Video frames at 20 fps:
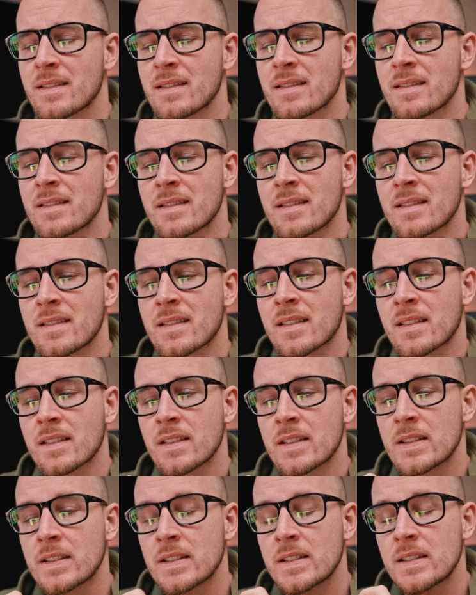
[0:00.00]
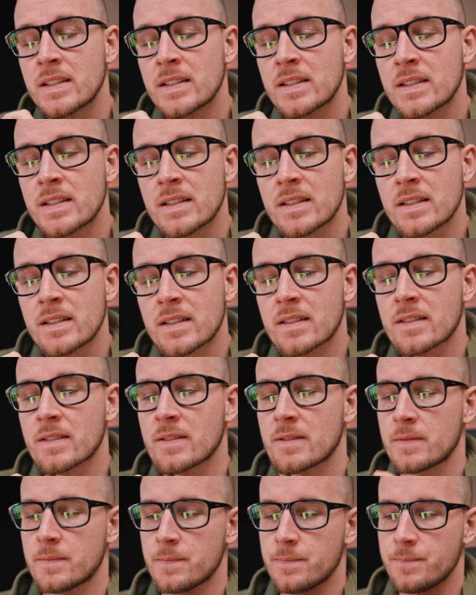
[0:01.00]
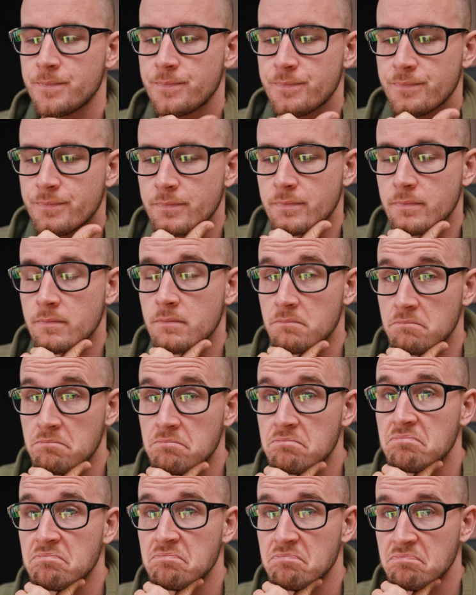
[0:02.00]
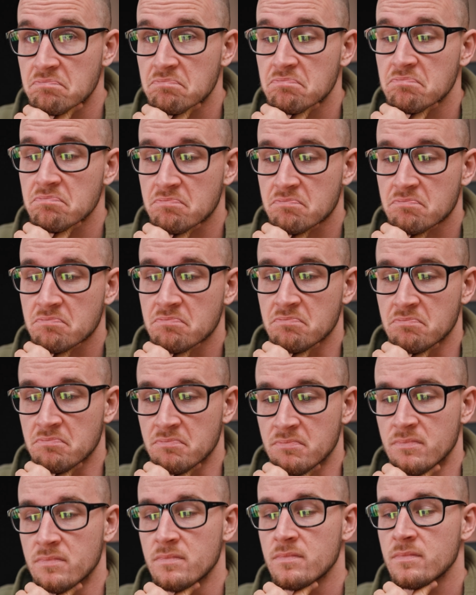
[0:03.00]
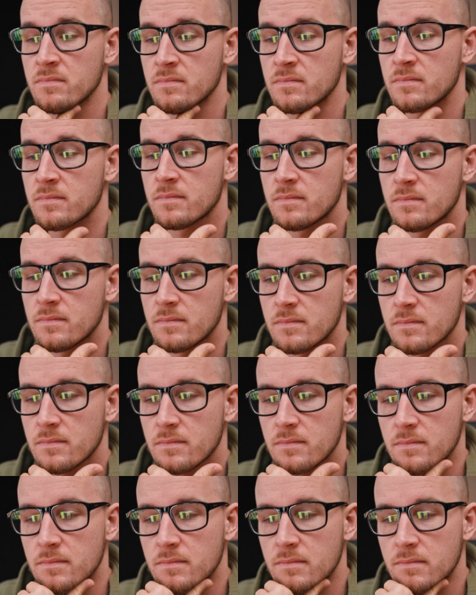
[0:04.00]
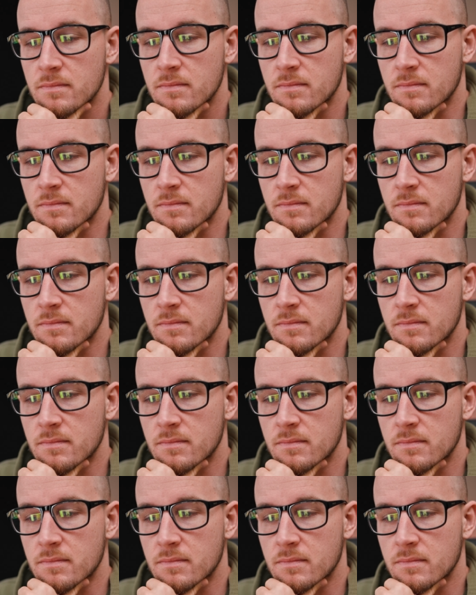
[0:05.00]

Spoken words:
(silent)